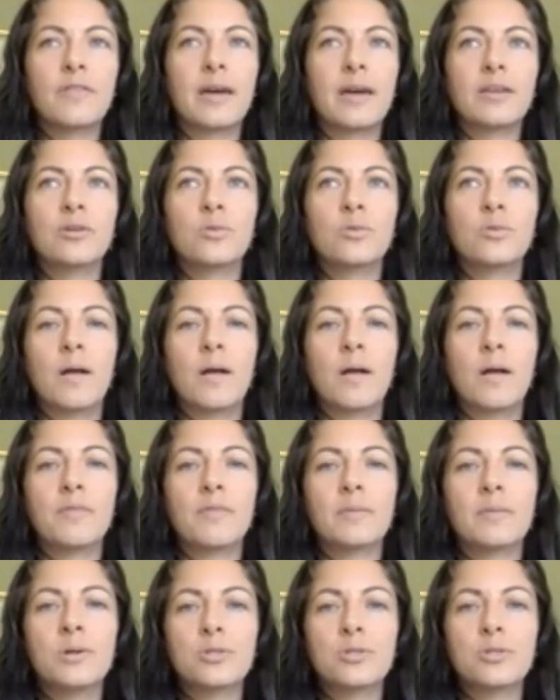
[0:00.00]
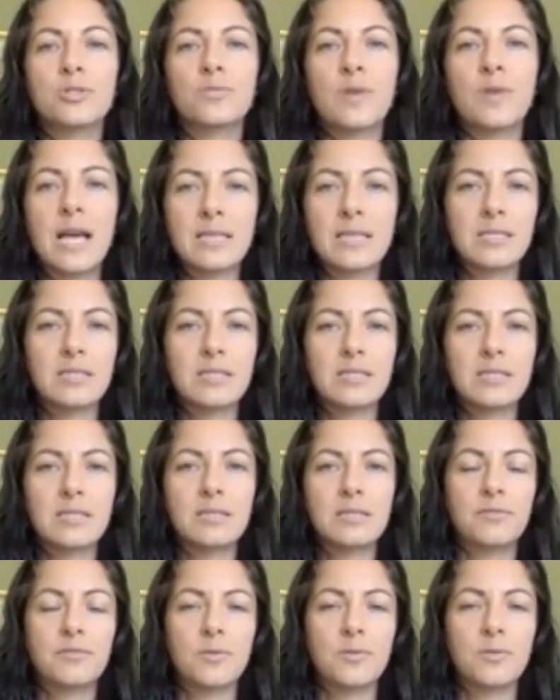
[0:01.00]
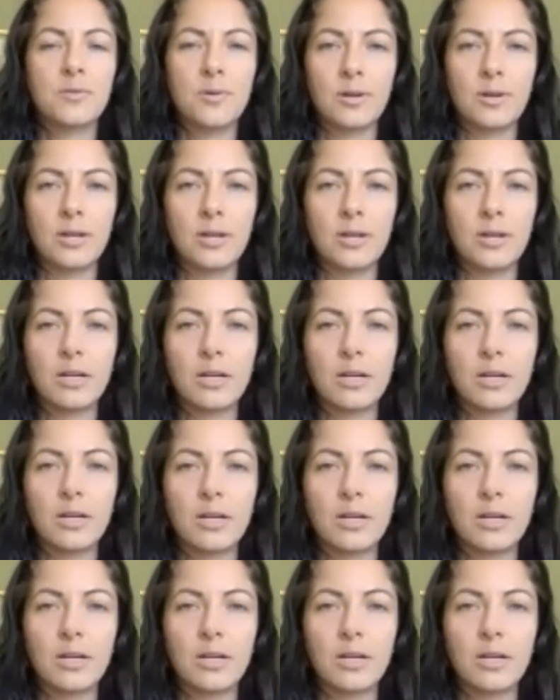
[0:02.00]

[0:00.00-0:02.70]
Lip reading: that you'll want the most rest for